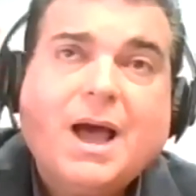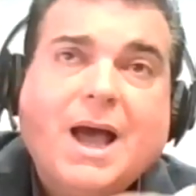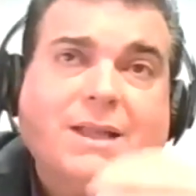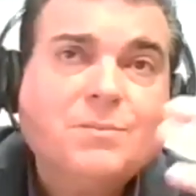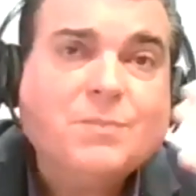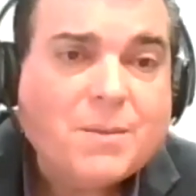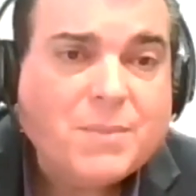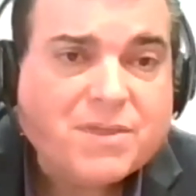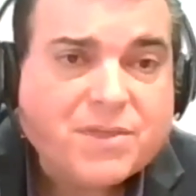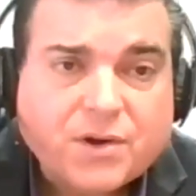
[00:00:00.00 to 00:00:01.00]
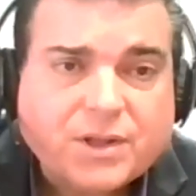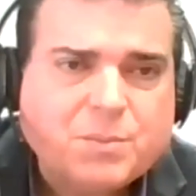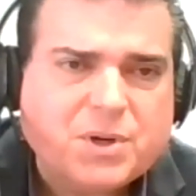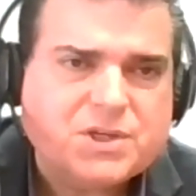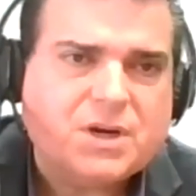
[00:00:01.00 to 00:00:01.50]
at maybe
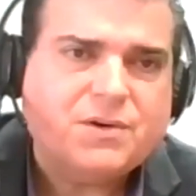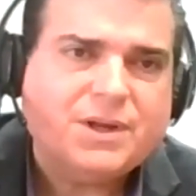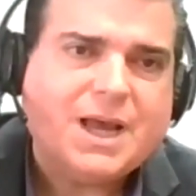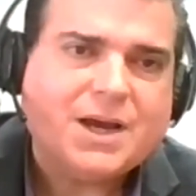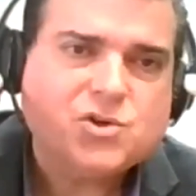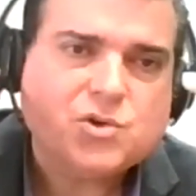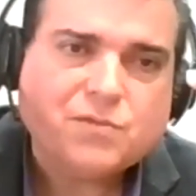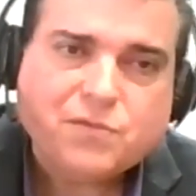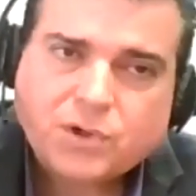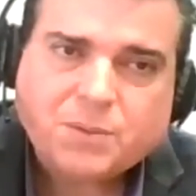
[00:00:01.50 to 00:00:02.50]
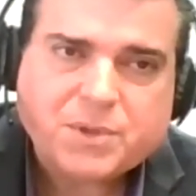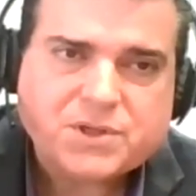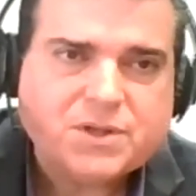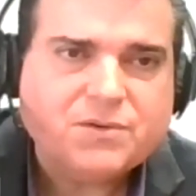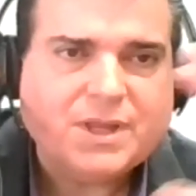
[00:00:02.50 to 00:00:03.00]
30% reduction,
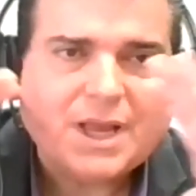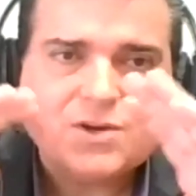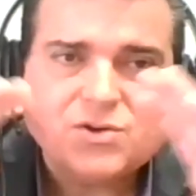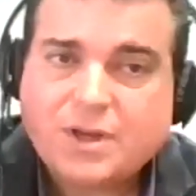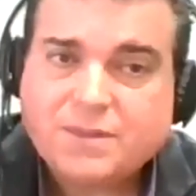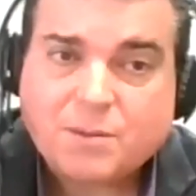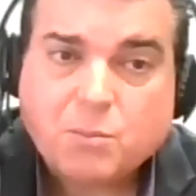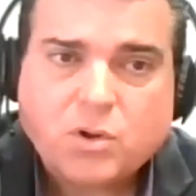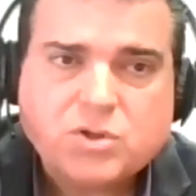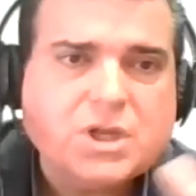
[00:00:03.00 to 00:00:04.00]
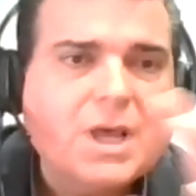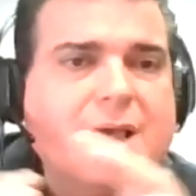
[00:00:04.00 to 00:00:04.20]
40% reduction at the most,